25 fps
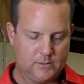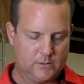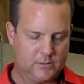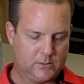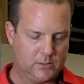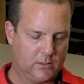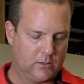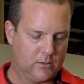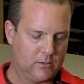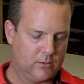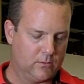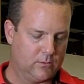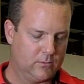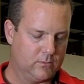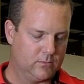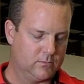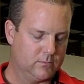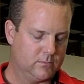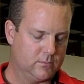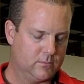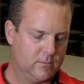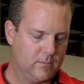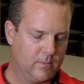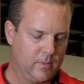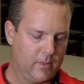
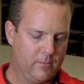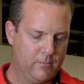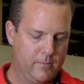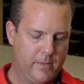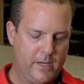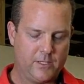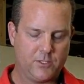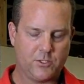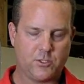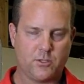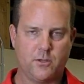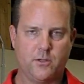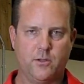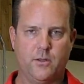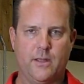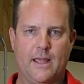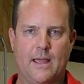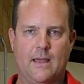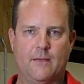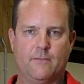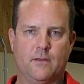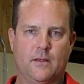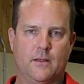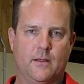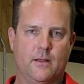So make sure you
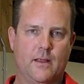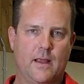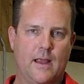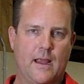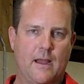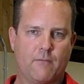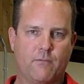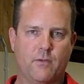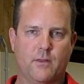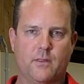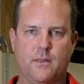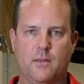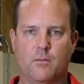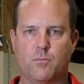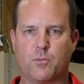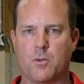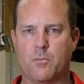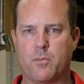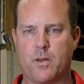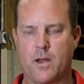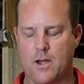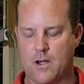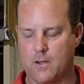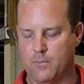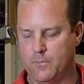have everything
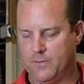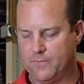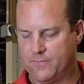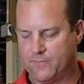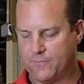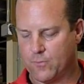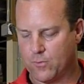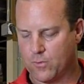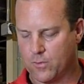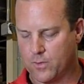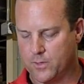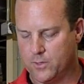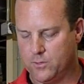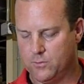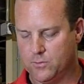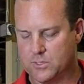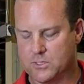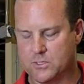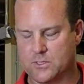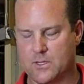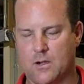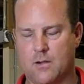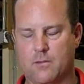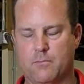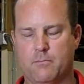prepared before you
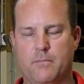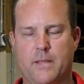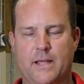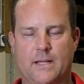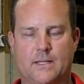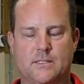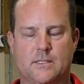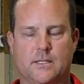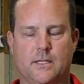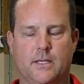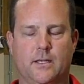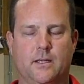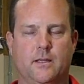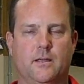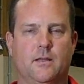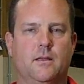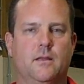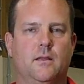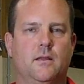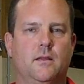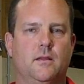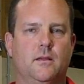start mixing